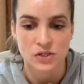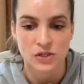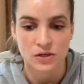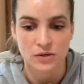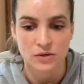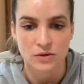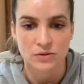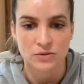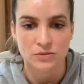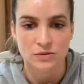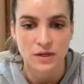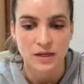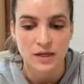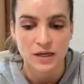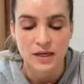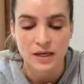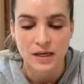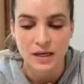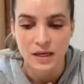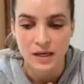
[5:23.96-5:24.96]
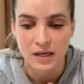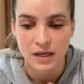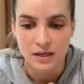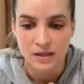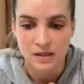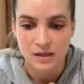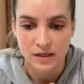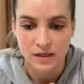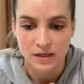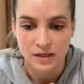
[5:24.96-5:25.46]
So,
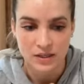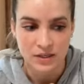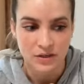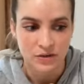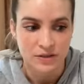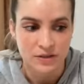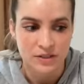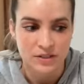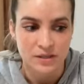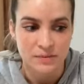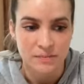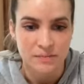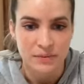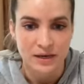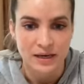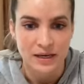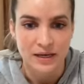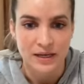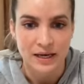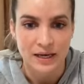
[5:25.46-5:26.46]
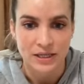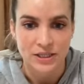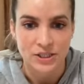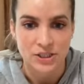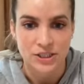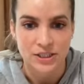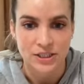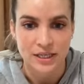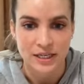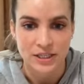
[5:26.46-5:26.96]
you know, there's a big
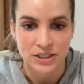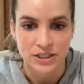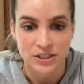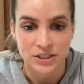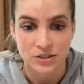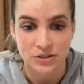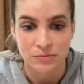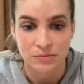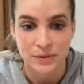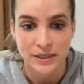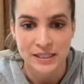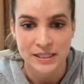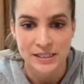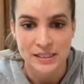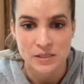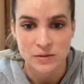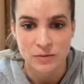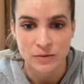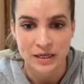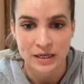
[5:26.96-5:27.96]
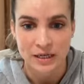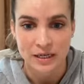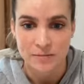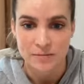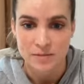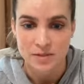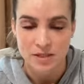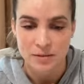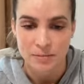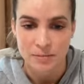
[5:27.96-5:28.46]
educational piece when it
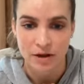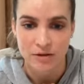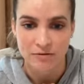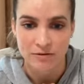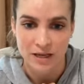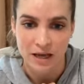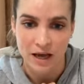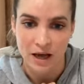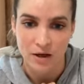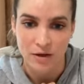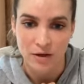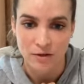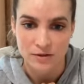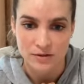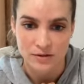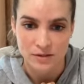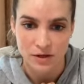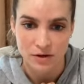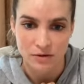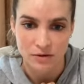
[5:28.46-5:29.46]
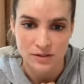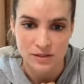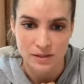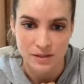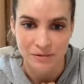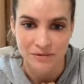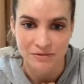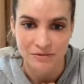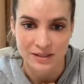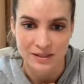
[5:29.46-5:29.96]
comes to pelvic health. So
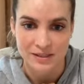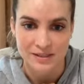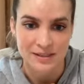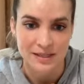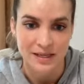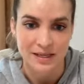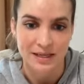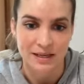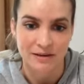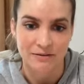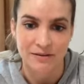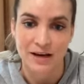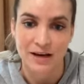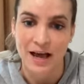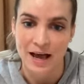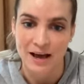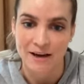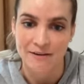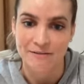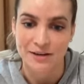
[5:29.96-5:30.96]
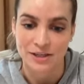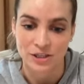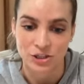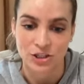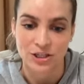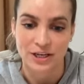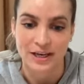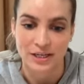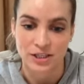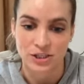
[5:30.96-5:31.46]
some of it is like even half
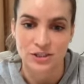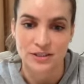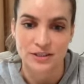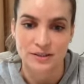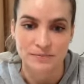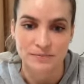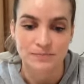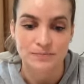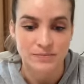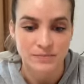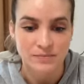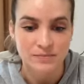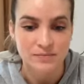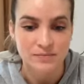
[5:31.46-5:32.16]
education.